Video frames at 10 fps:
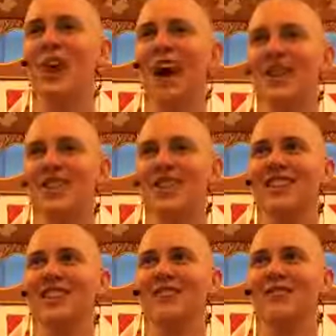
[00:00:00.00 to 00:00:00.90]

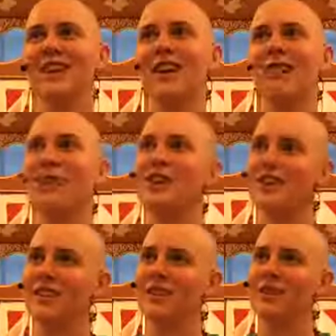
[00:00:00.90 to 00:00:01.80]
actually,
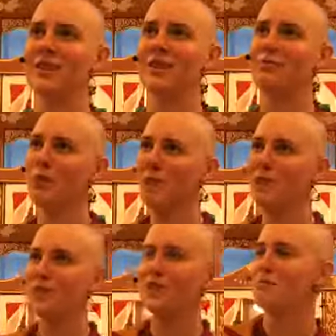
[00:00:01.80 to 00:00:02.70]
when you're
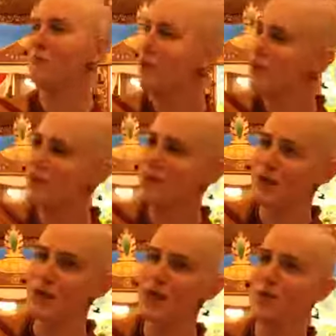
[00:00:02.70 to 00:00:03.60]
probably the most
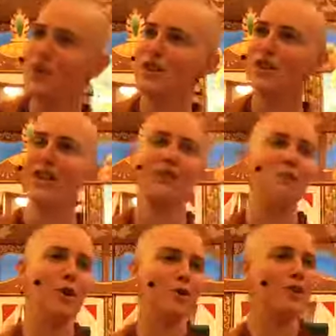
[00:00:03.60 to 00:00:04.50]
efficient, when you're getting the
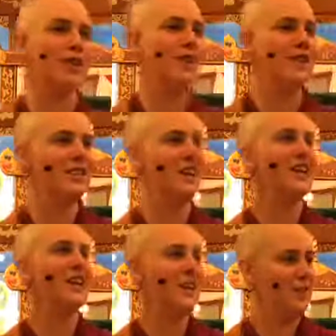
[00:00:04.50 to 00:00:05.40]
most done,
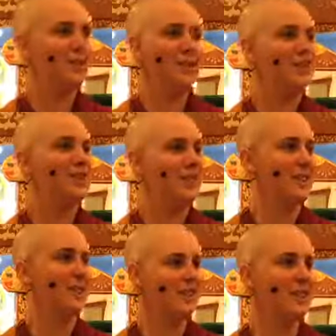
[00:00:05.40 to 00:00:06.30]
is when you're a little
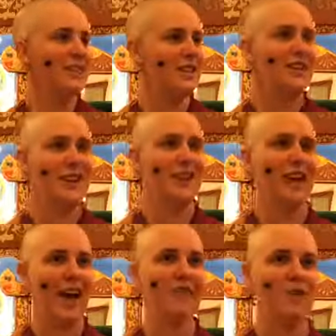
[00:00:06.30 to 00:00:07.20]
bit busy and
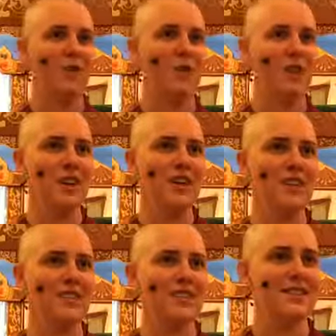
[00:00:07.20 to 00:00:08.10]
have to be
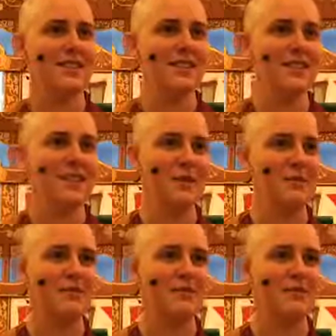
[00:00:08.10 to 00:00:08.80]
organized, isn't it?